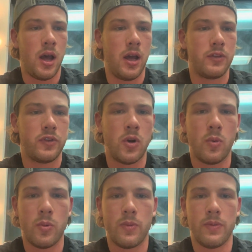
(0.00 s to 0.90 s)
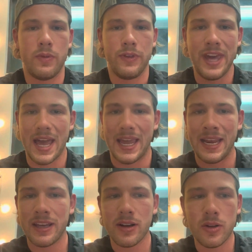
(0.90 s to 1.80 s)
So yeah, in
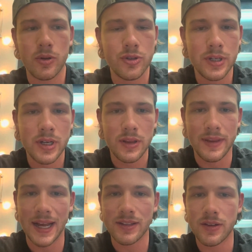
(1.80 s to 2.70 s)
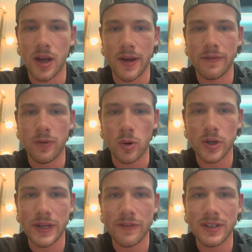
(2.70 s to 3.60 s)
conclusion, that's 4
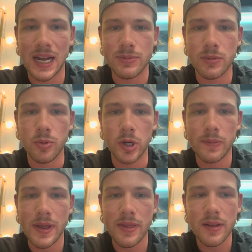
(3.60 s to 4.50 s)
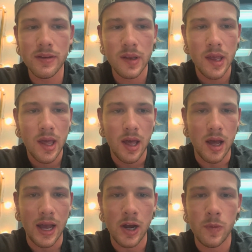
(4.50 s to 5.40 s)
different types of brewing methods.
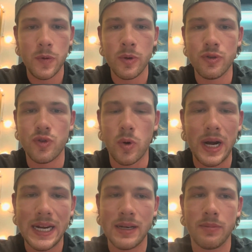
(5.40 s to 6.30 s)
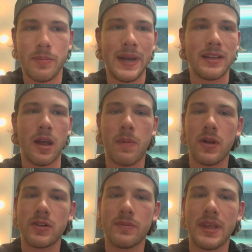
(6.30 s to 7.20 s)
I hope you enjoyed and picked up on
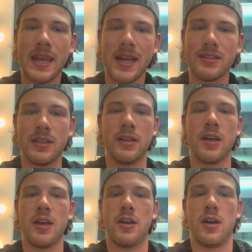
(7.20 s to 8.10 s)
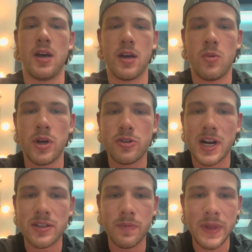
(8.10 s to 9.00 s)
some things, and want to try
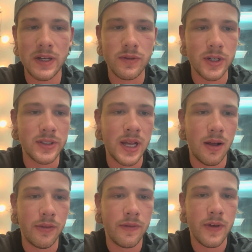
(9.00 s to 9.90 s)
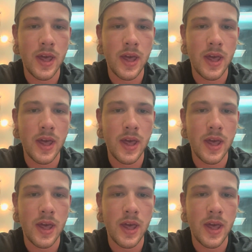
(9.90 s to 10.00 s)
some things for yourself.